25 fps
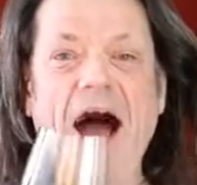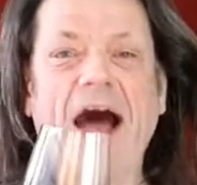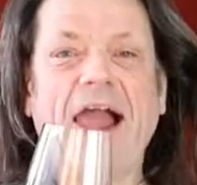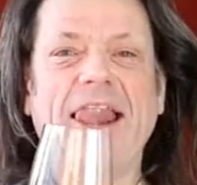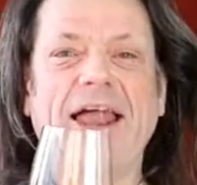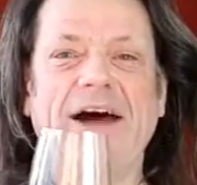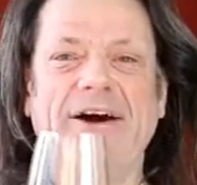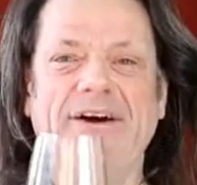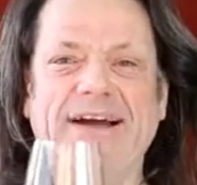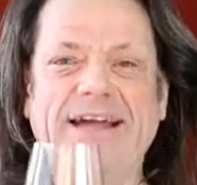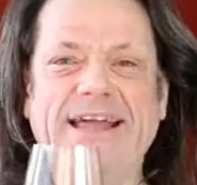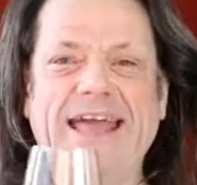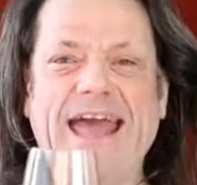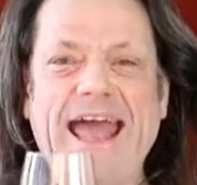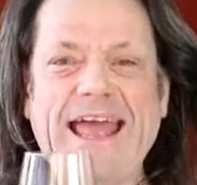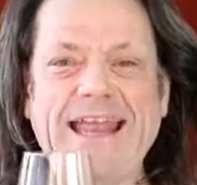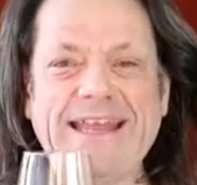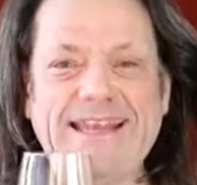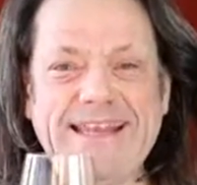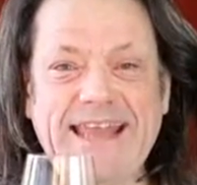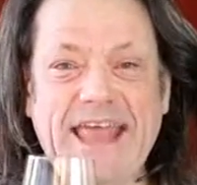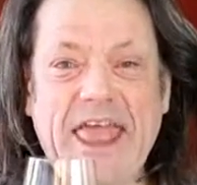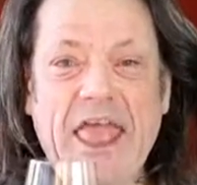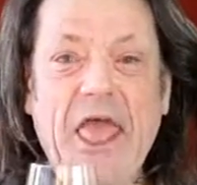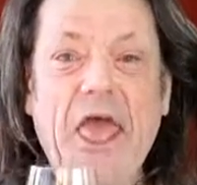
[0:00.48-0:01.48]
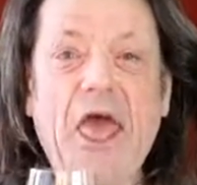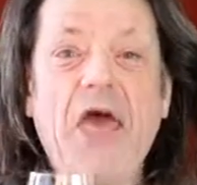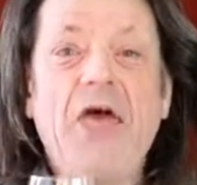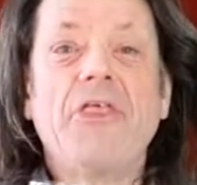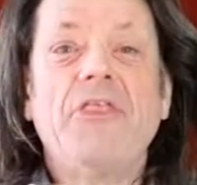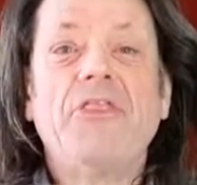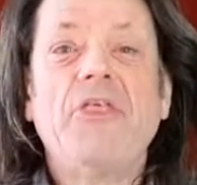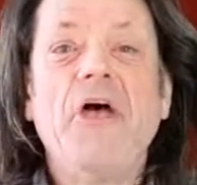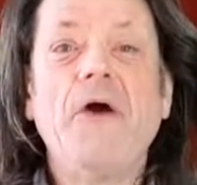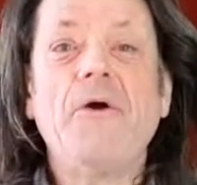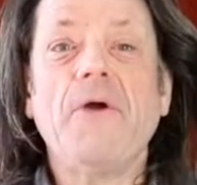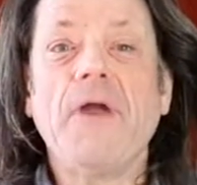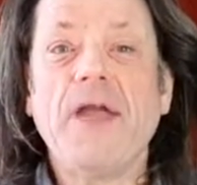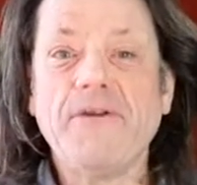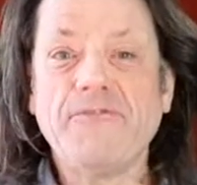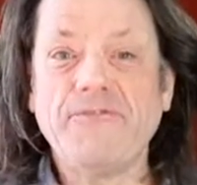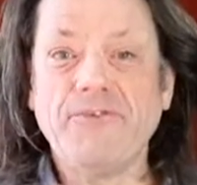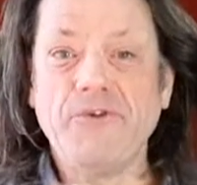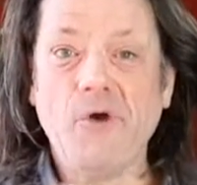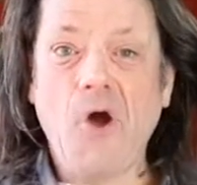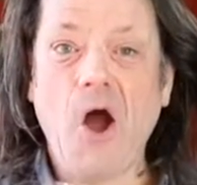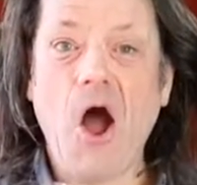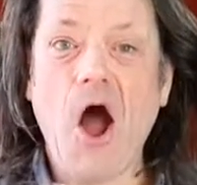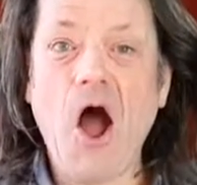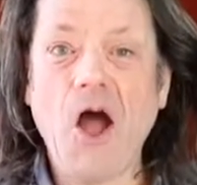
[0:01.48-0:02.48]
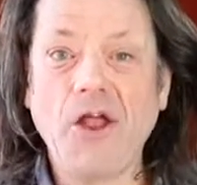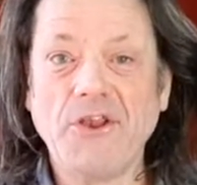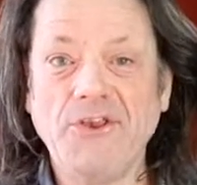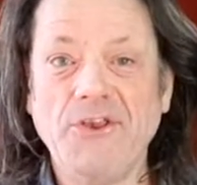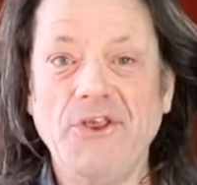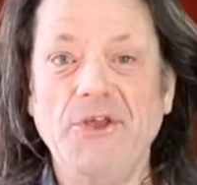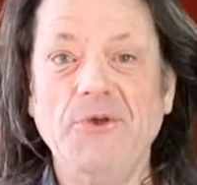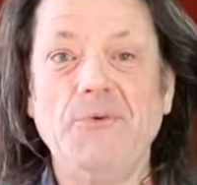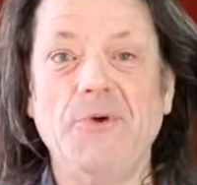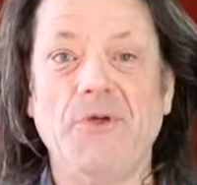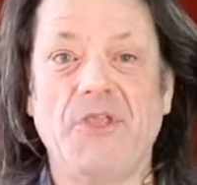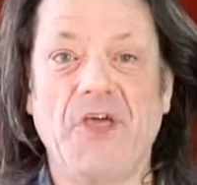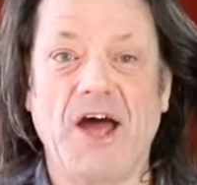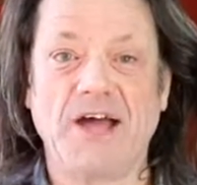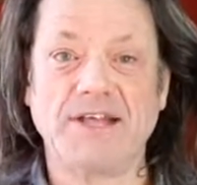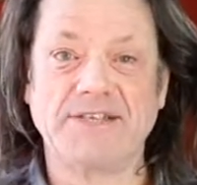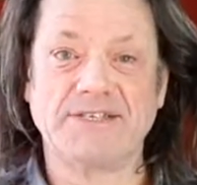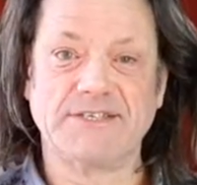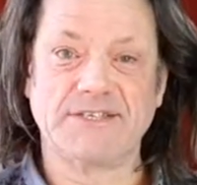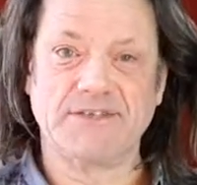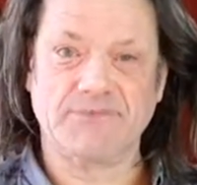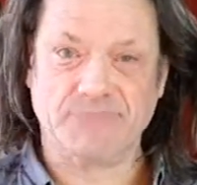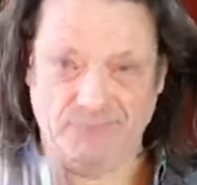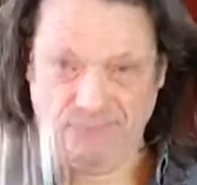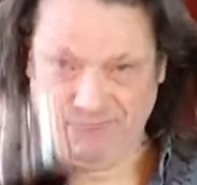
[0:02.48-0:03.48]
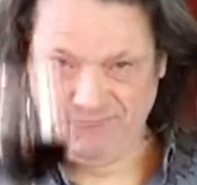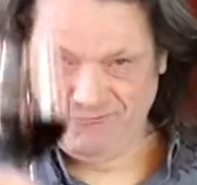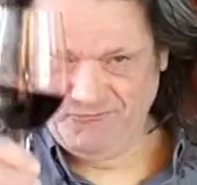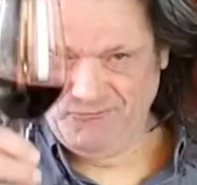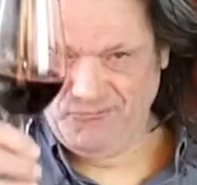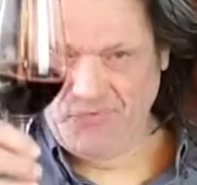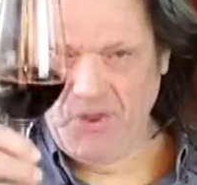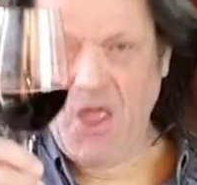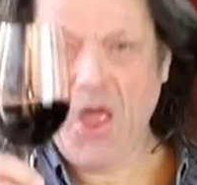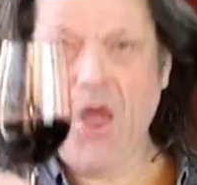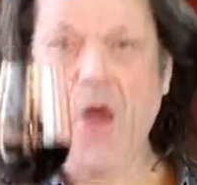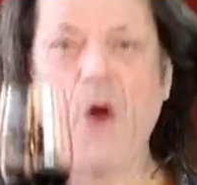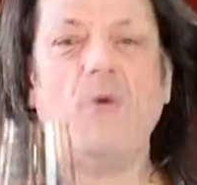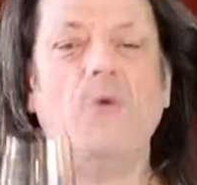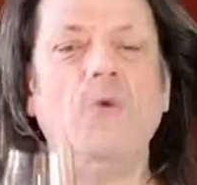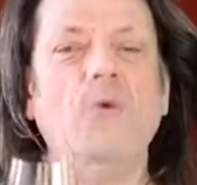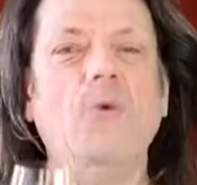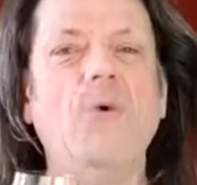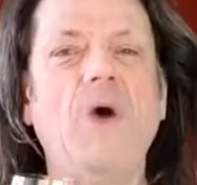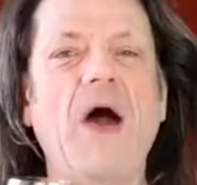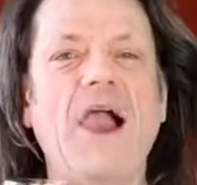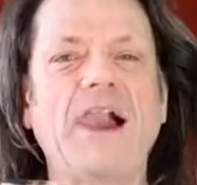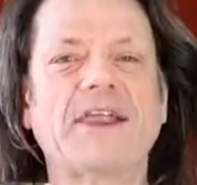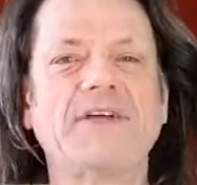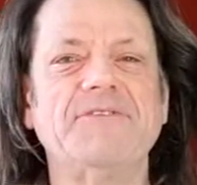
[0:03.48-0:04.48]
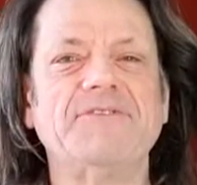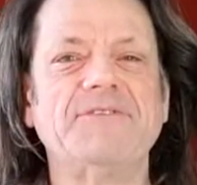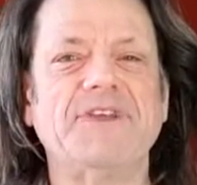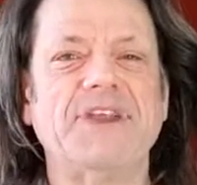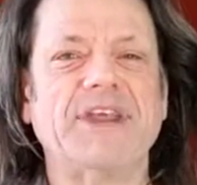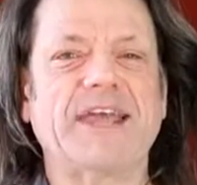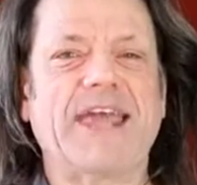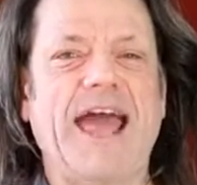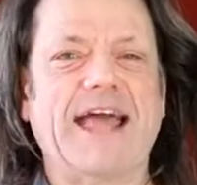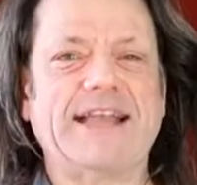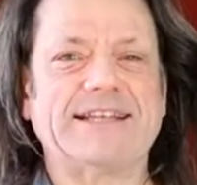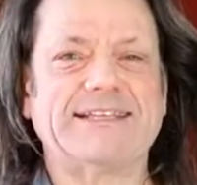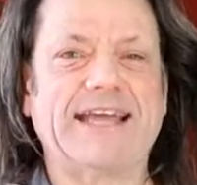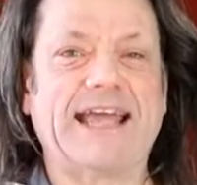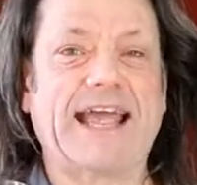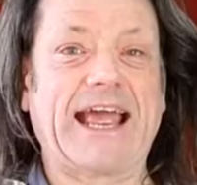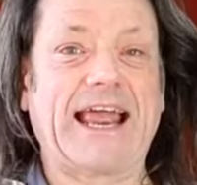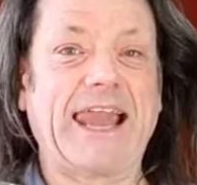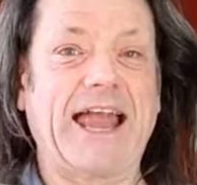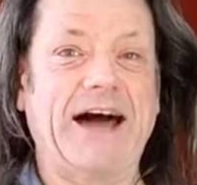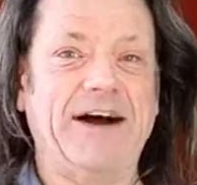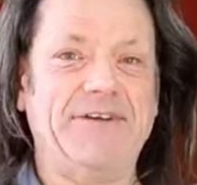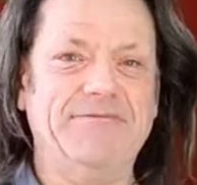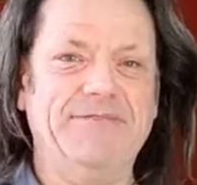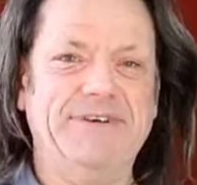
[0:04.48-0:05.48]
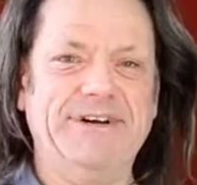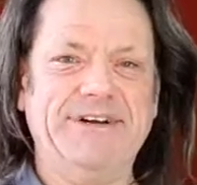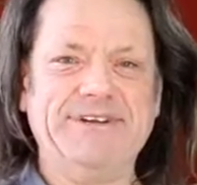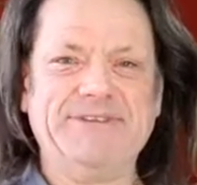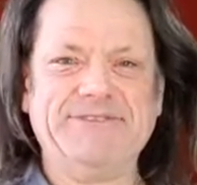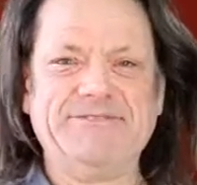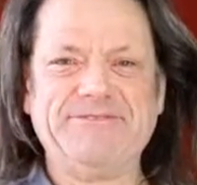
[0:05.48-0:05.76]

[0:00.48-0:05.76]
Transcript: Hello again, though if you are new with us, welcome to the Decanting Club.